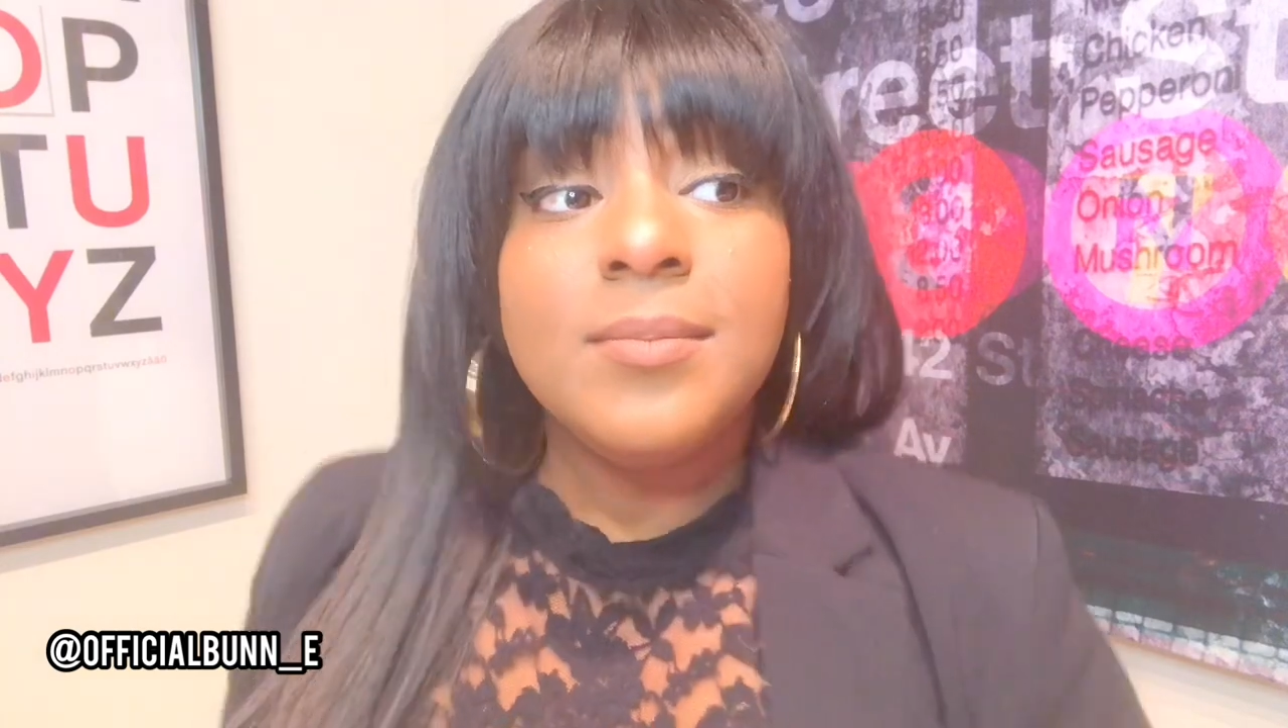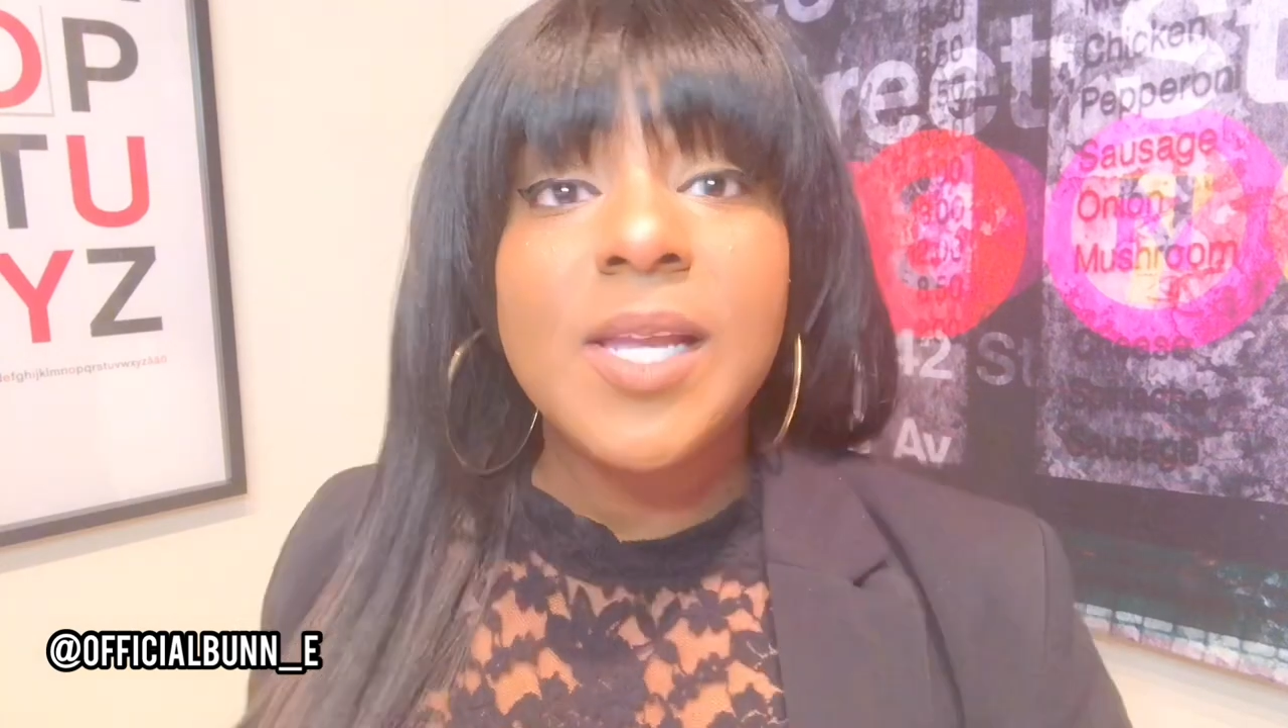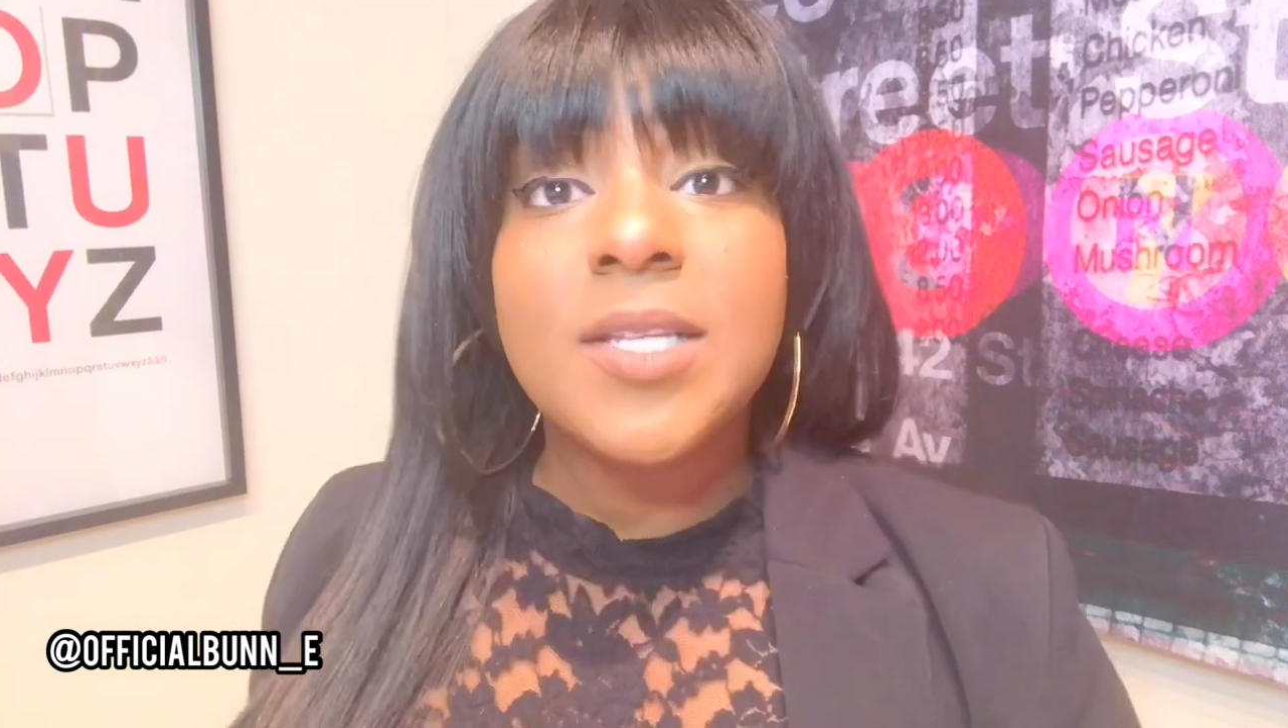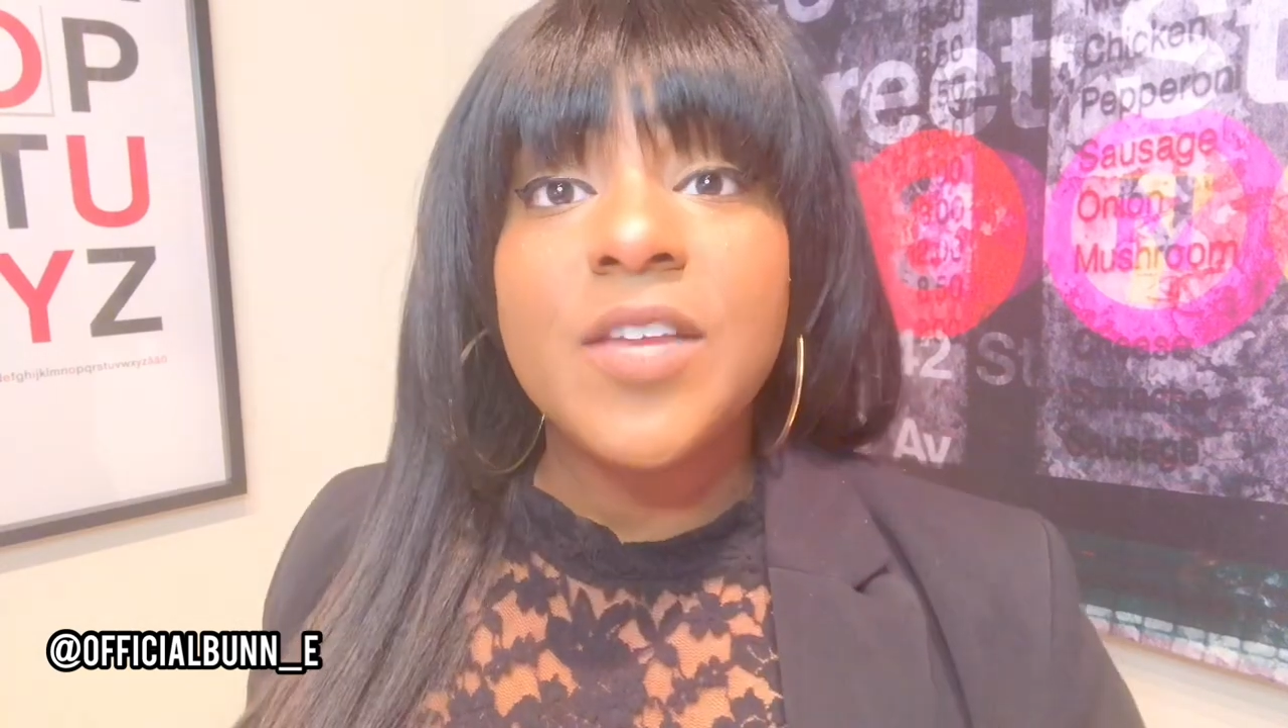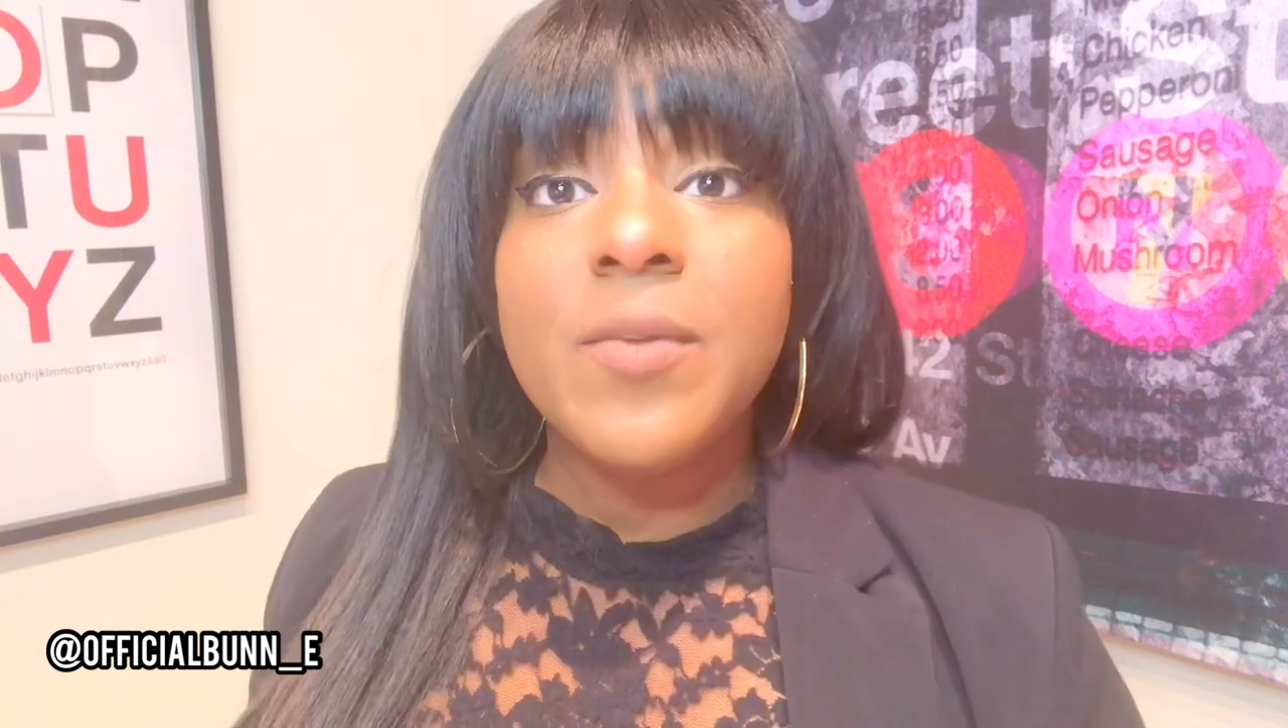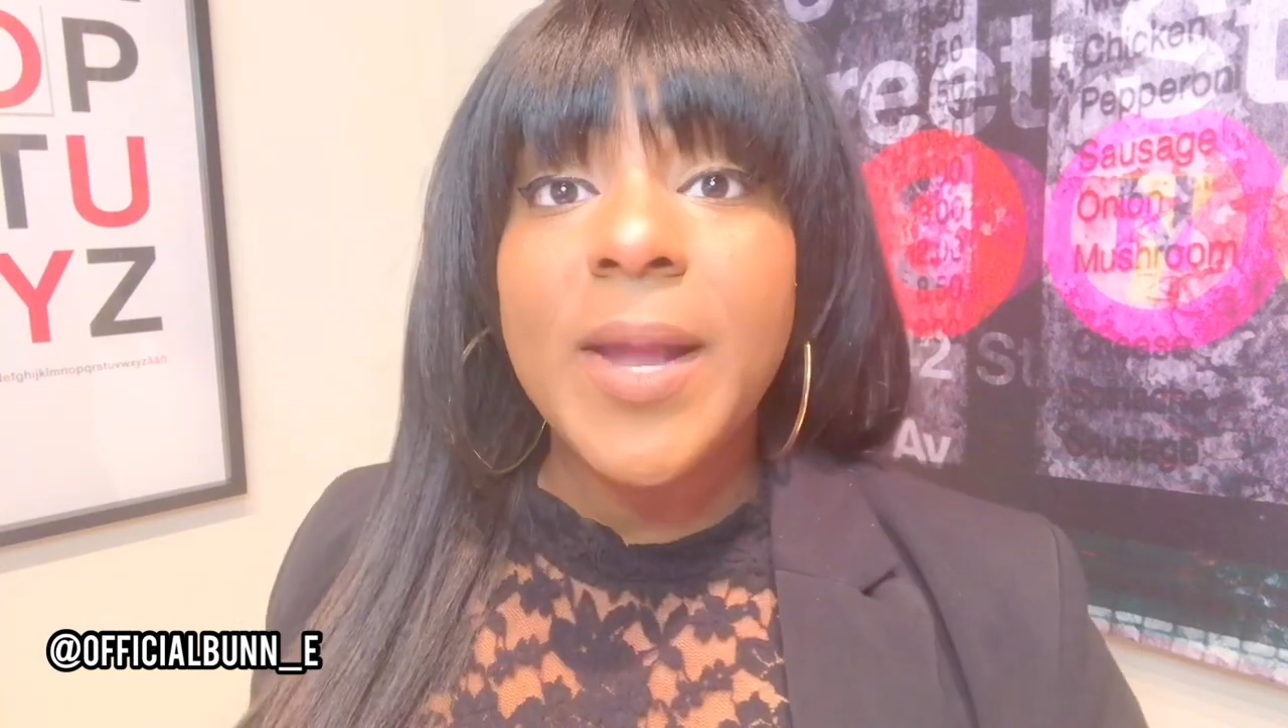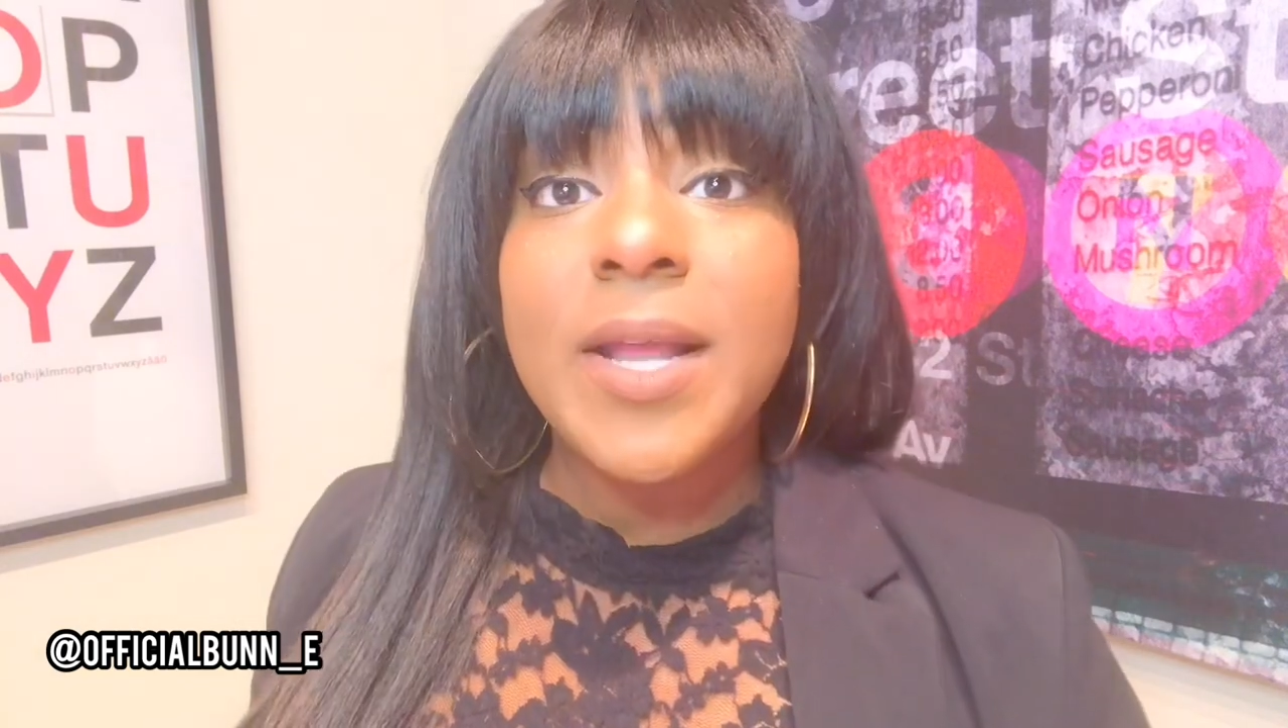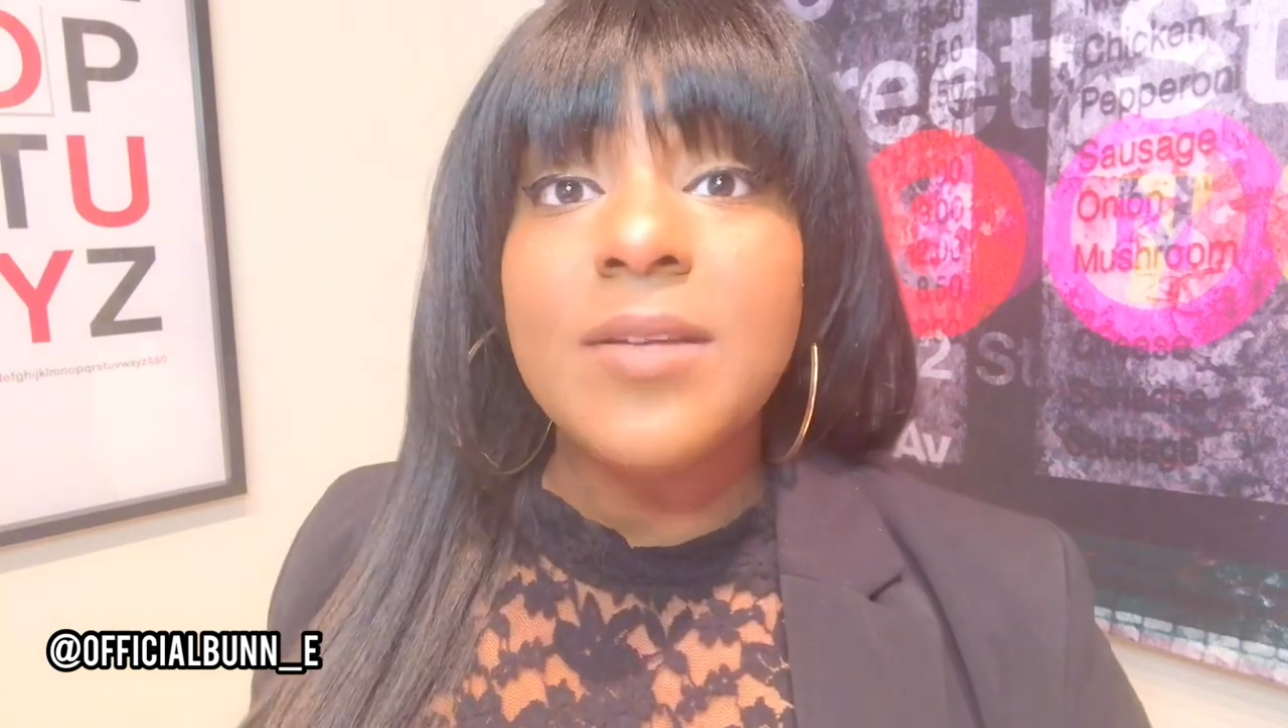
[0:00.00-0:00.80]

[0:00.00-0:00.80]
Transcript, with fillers: Because everybody